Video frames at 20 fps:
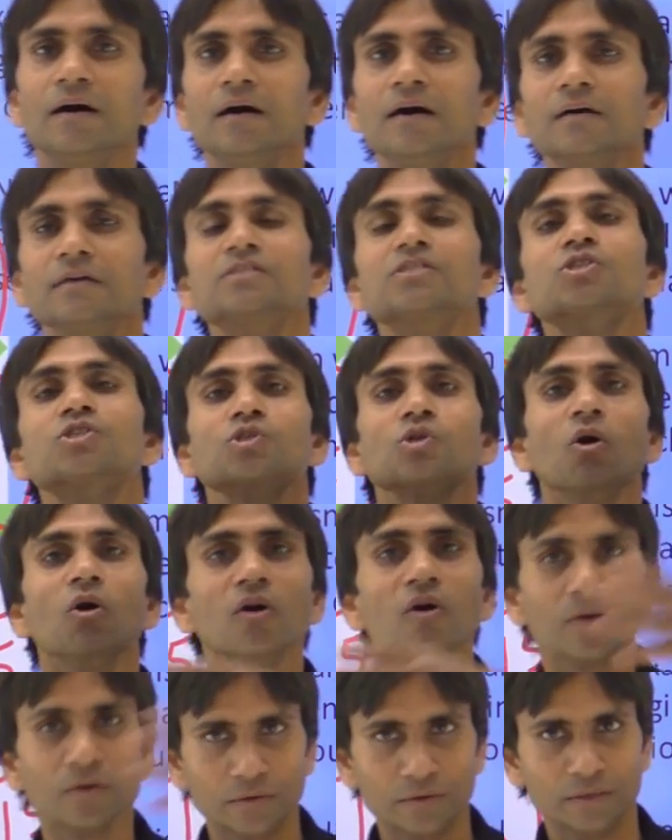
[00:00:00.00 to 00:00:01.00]

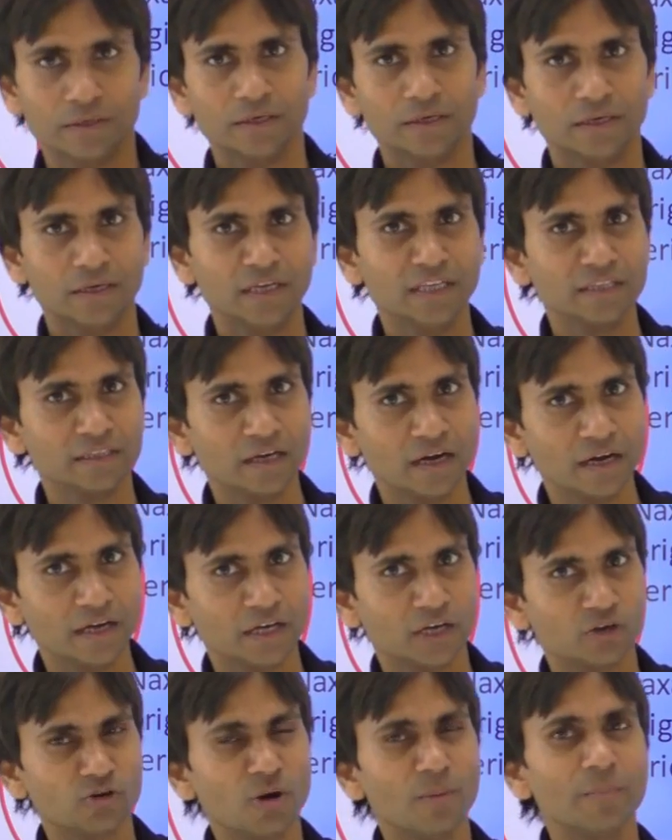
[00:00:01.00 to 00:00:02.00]
strong in the
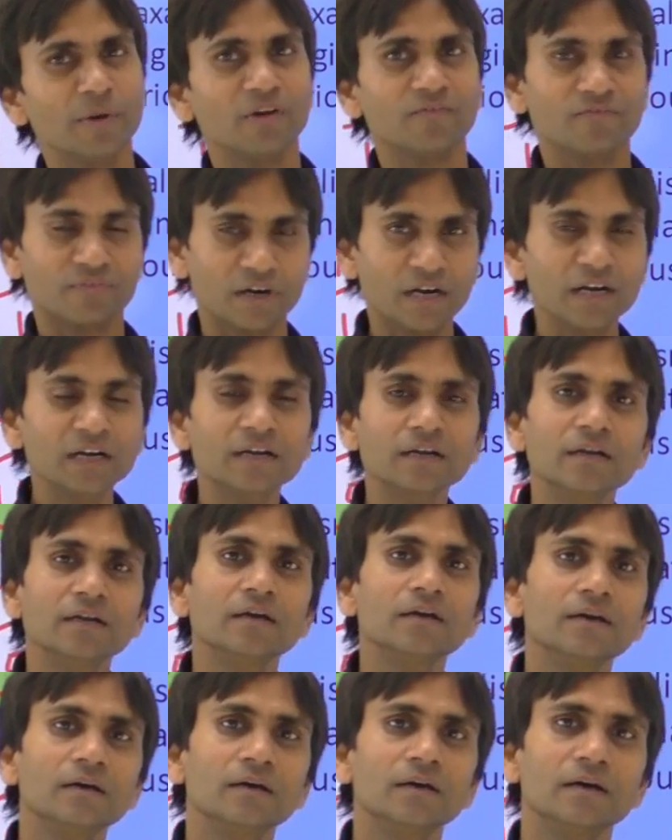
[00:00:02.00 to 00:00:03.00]
economic front
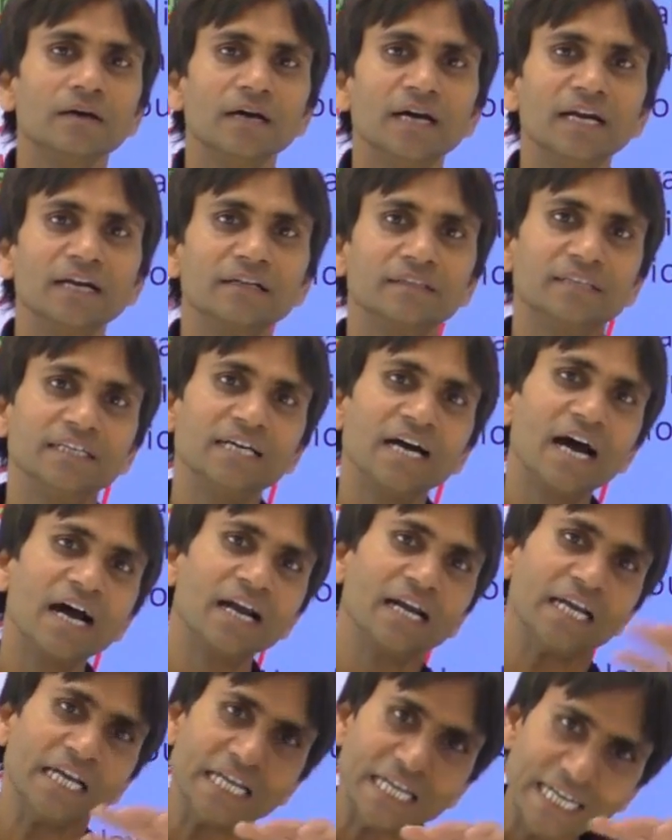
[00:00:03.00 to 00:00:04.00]
and they are
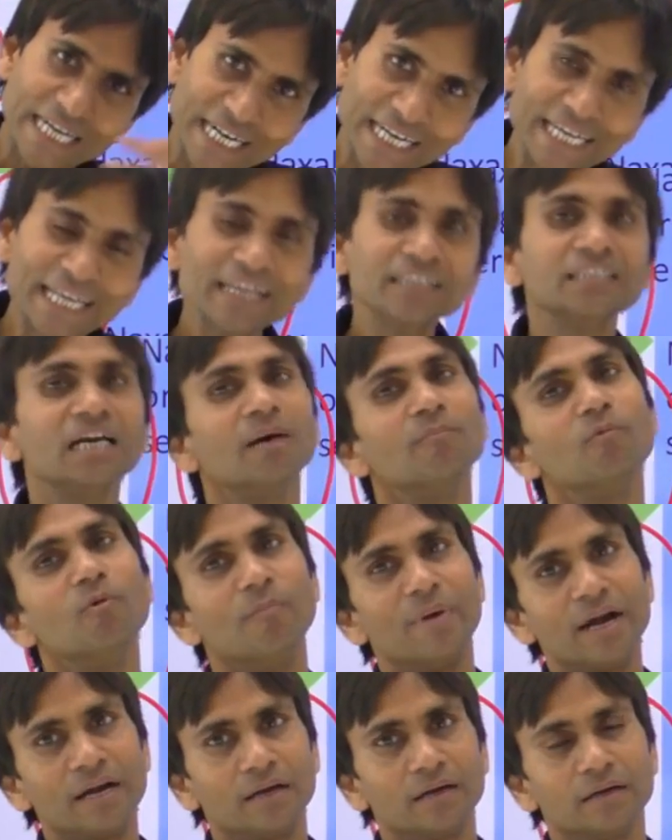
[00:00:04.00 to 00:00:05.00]
leading the
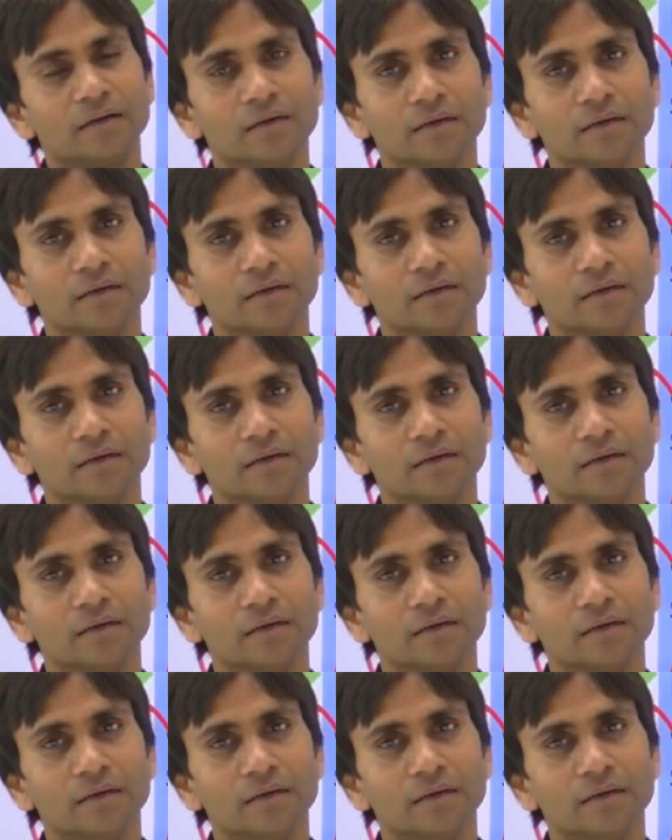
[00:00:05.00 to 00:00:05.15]
movement,